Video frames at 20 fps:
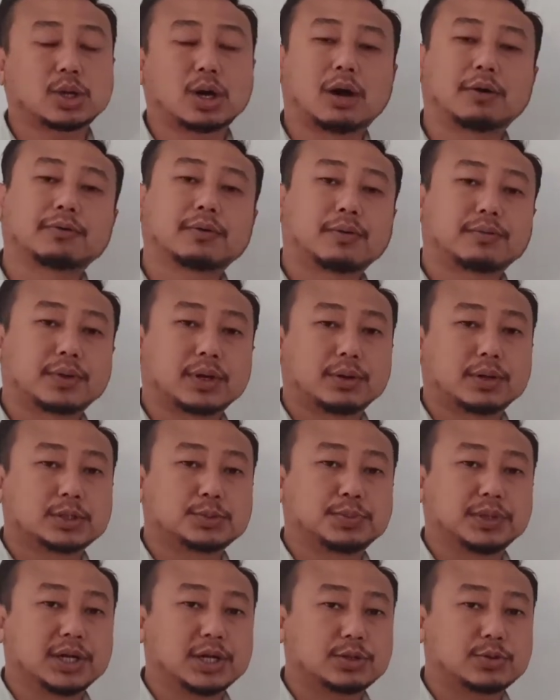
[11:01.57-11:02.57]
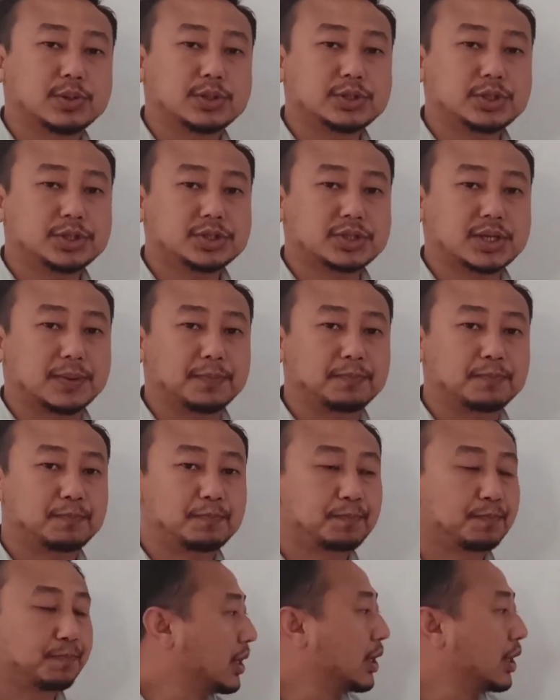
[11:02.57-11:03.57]
of the respiratory system.
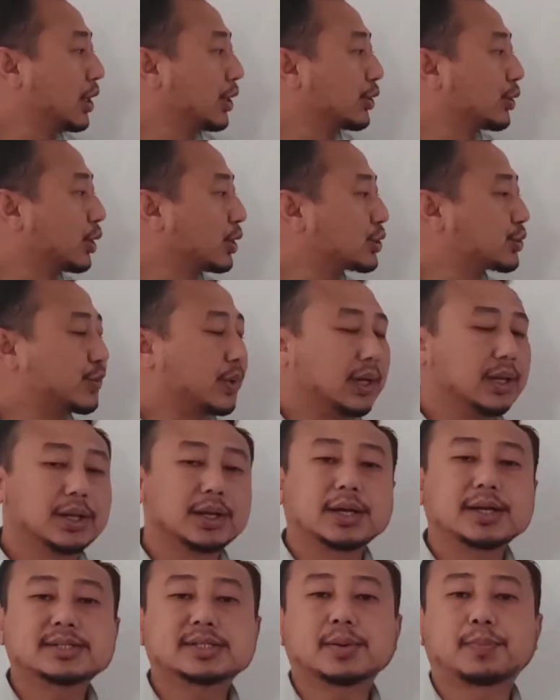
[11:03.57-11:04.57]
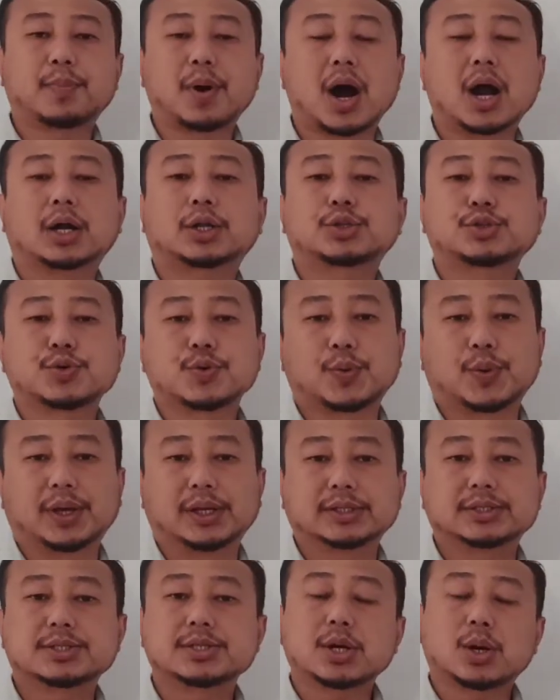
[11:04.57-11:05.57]
Nostril is the part through
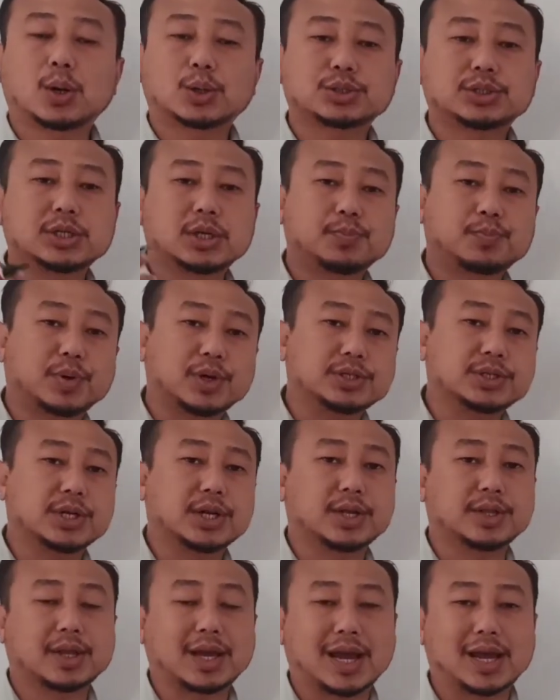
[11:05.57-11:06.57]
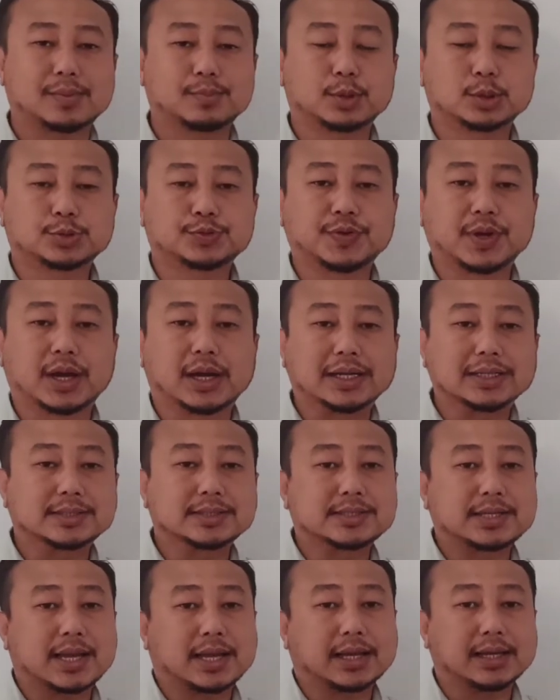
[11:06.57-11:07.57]
which the oxygen present in the atmosphere is
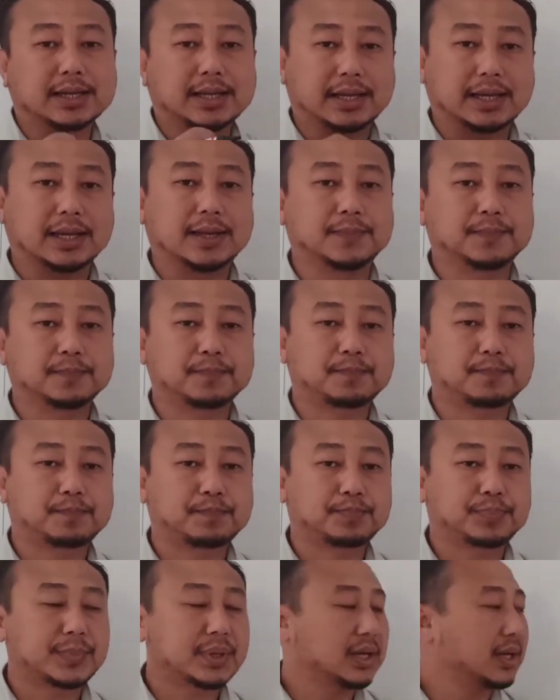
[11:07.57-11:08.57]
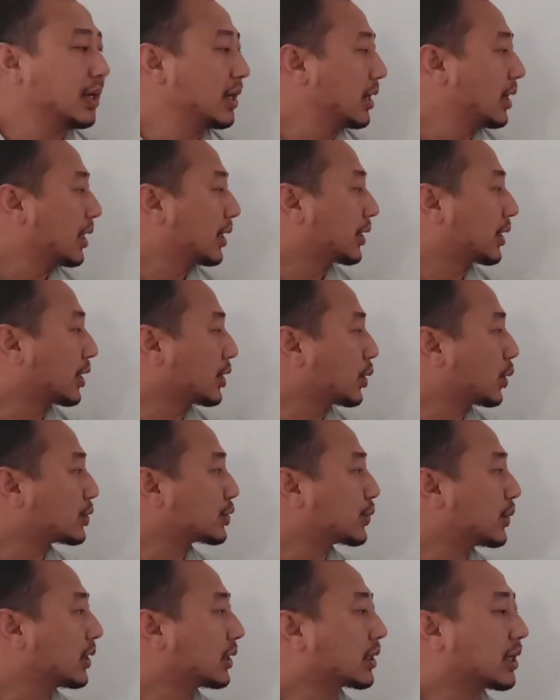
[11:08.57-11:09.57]
taken in. The
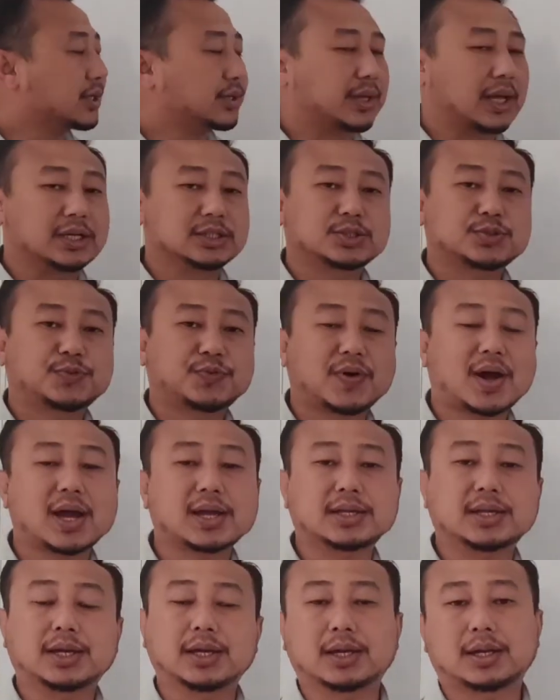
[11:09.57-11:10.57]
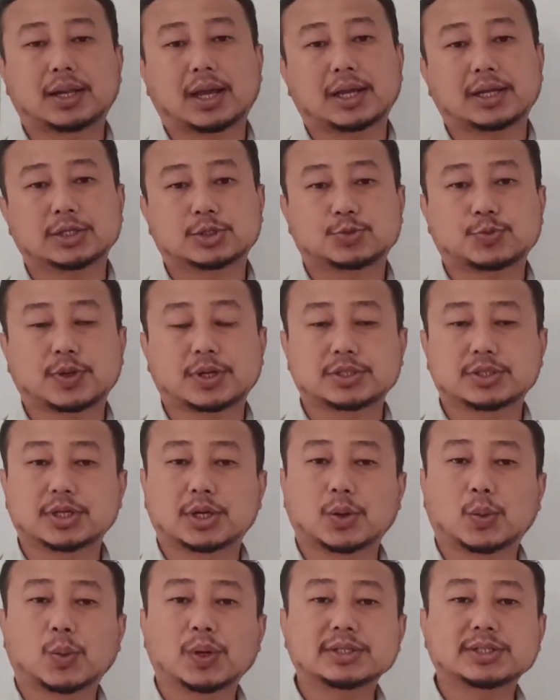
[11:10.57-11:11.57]
nostril contains fine hair-like structure
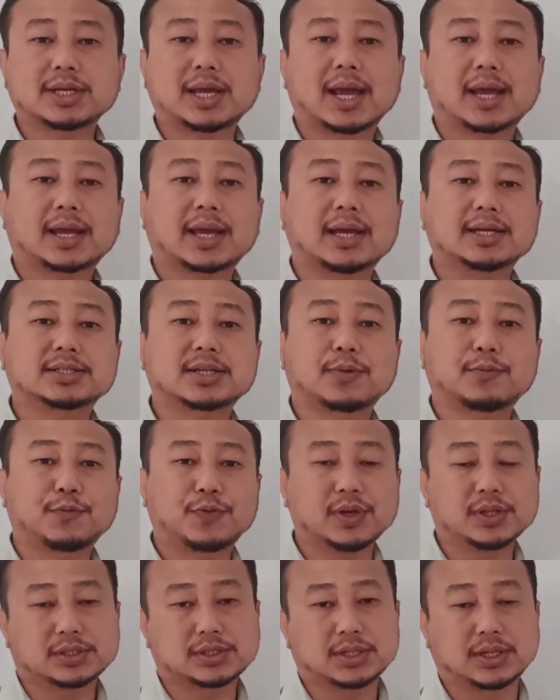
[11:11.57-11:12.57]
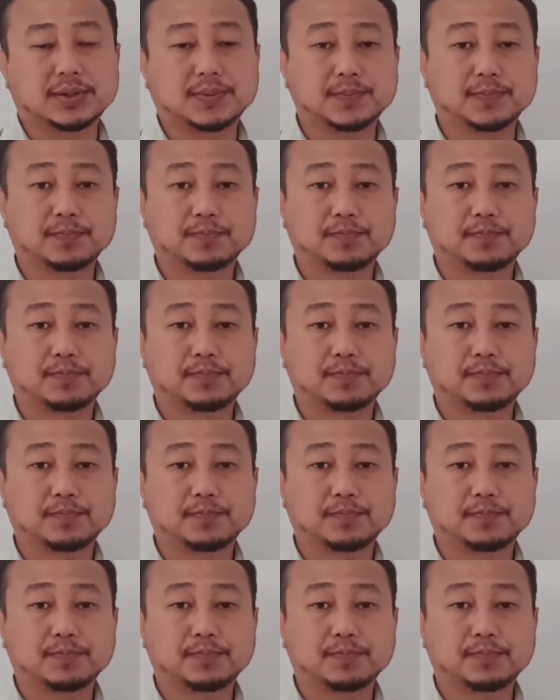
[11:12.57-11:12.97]
which act as a filter.